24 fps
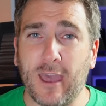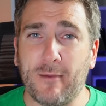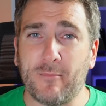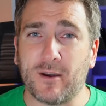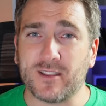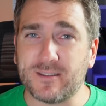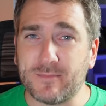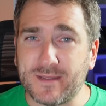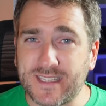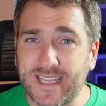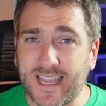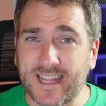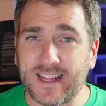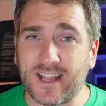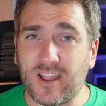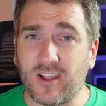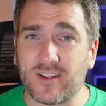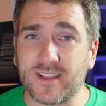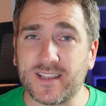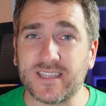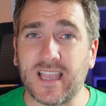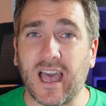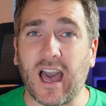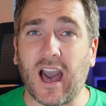But to be deadly
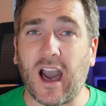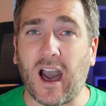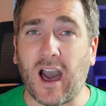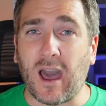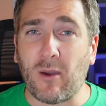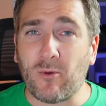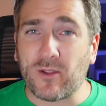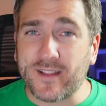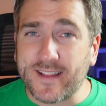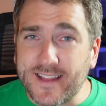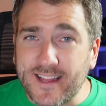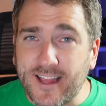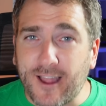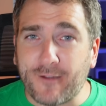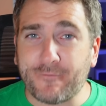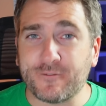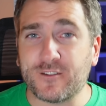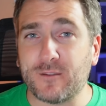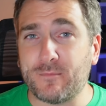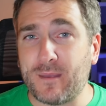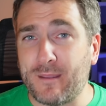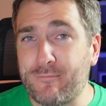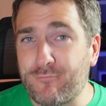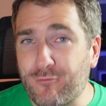honest, I would love
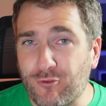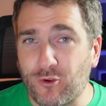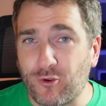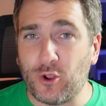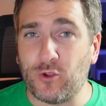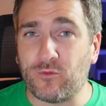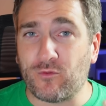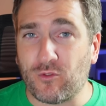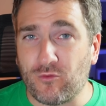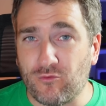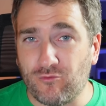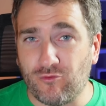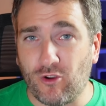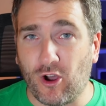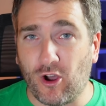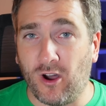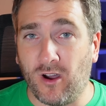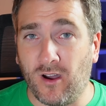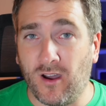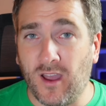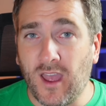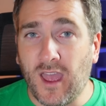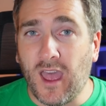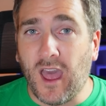to be proved wrong.